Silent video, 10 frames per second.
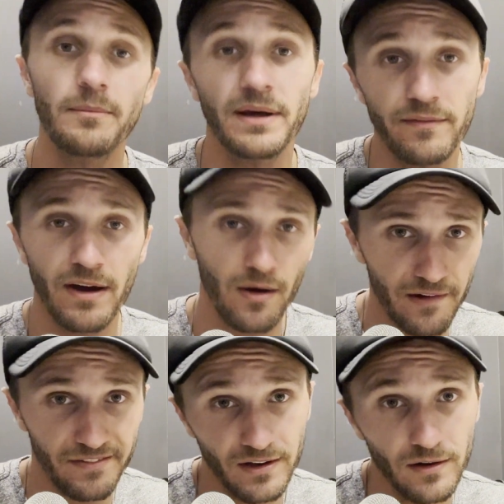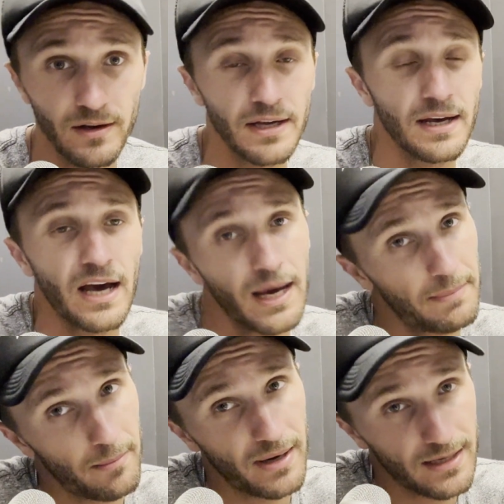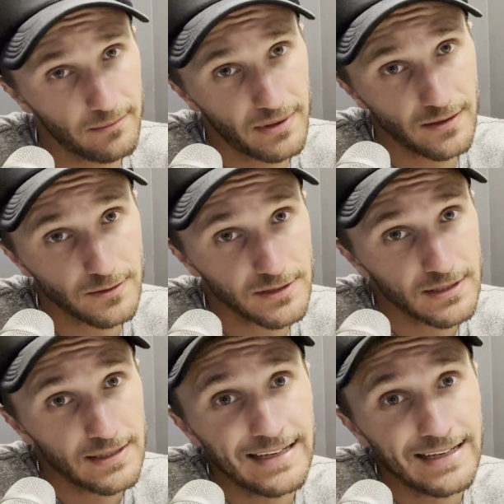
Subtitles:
bit of how I feel about buying pedals.